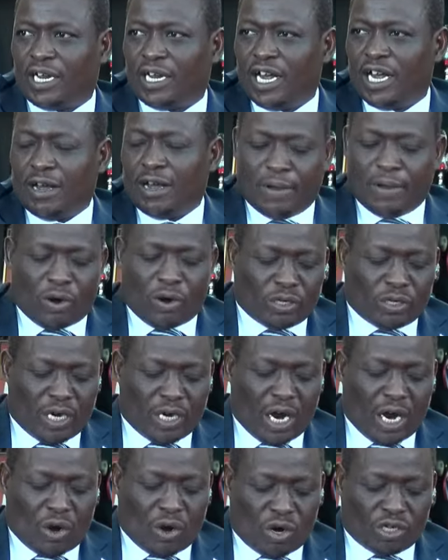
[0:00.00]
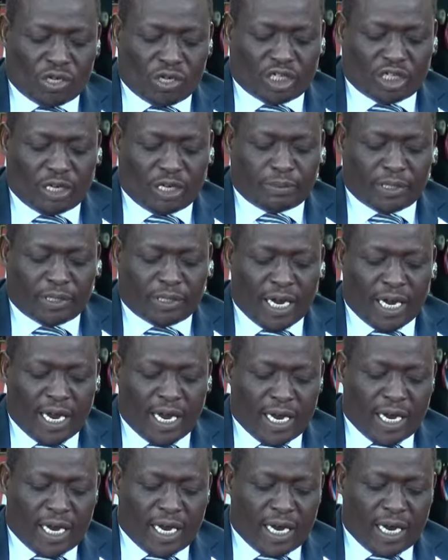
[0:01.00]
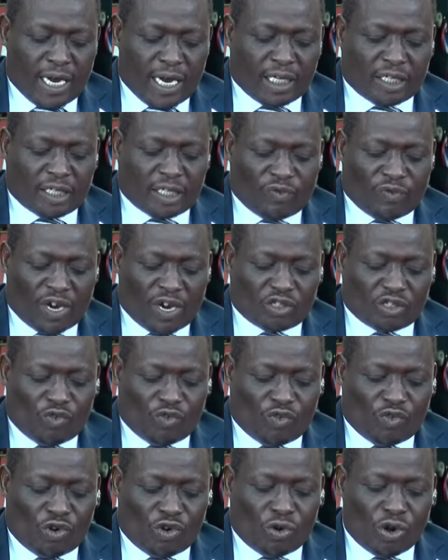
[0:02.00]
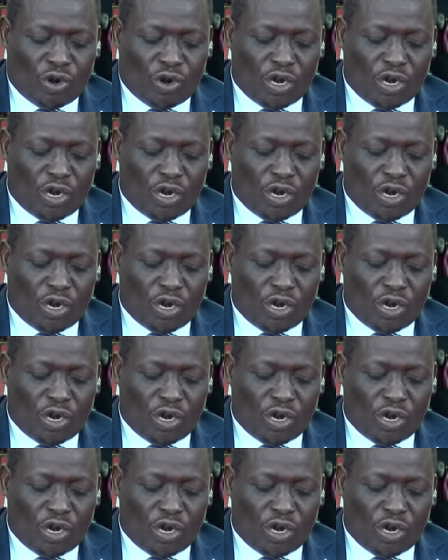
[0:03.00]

Because our concept is, first of all,